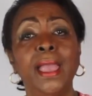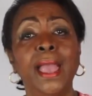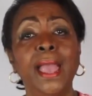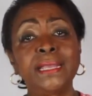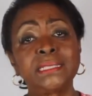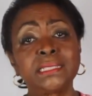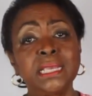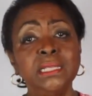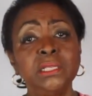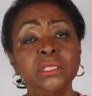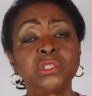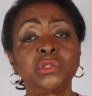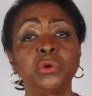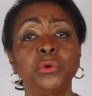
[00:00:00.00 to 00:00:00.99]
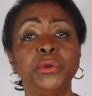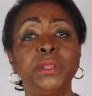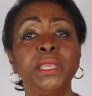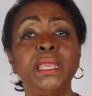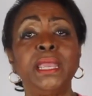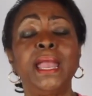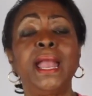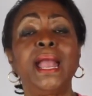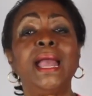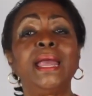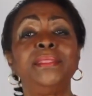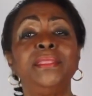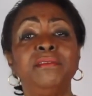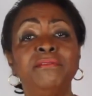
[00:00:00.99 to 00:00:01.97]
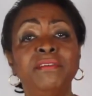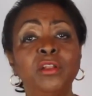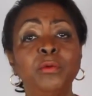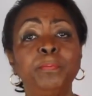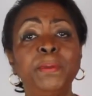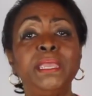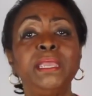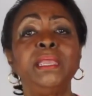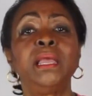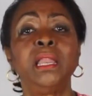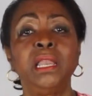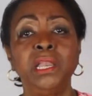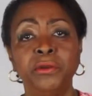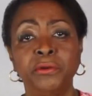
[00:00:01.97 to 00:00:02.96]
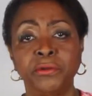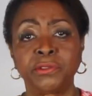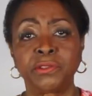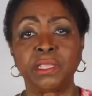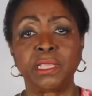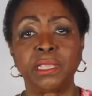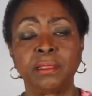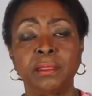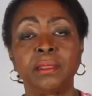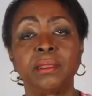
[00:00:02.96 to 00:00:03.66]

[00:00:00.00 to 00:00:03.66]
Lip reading: asking the story, and developing literacy.